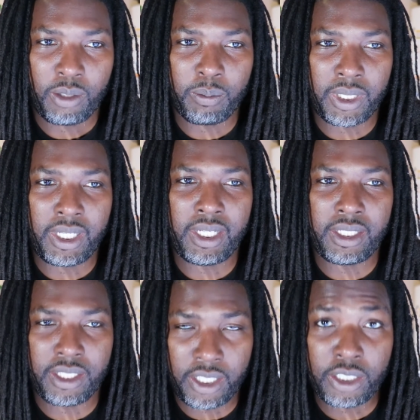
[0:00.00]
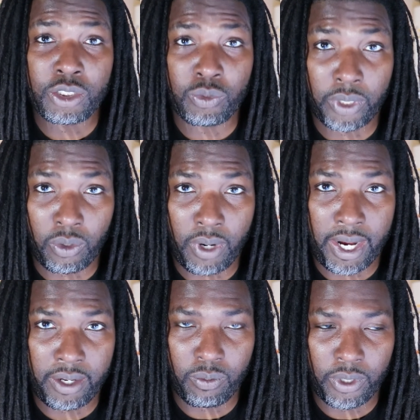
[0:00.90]
but it does
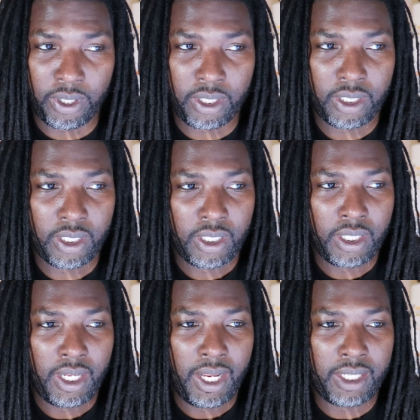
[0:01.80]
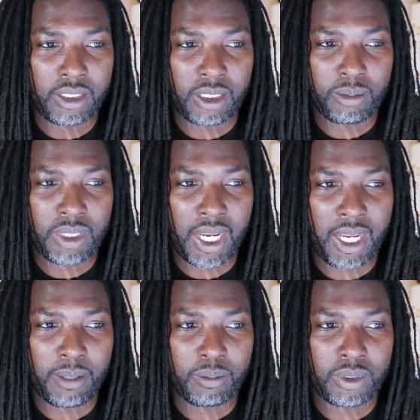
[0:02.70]
require work, and
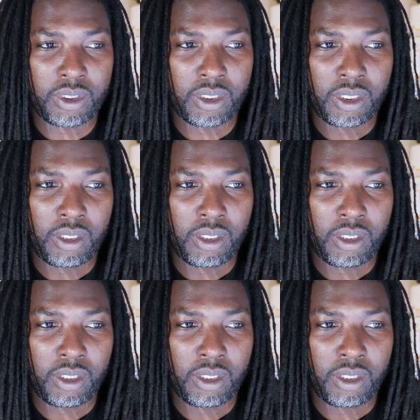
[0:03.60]
sometimes